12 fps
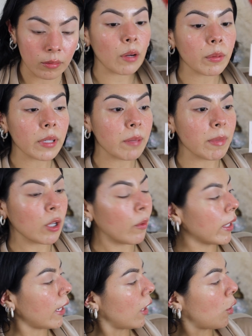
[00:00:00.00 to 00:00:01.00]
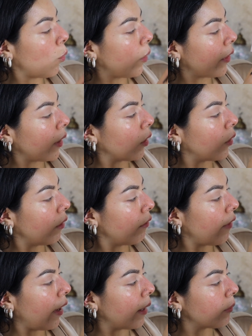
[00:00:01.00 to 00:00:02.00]
Now we're gonna be going in with Good
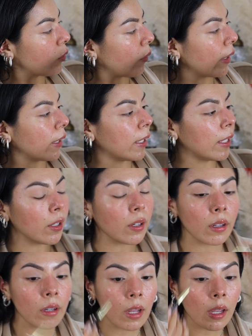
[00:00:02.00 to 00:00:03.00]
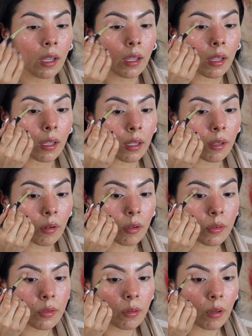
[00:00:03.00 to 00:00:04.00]
Vibes right here, and
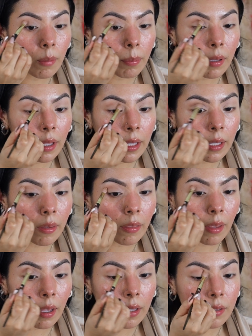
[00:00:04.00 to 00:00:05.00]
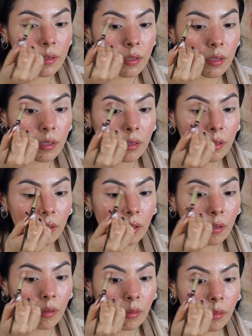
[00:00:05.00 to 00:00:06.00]
also applying that
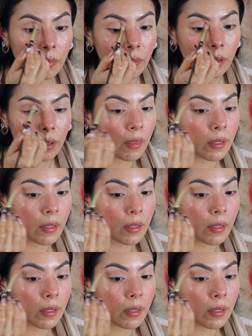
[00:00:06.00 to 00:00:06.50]
all over.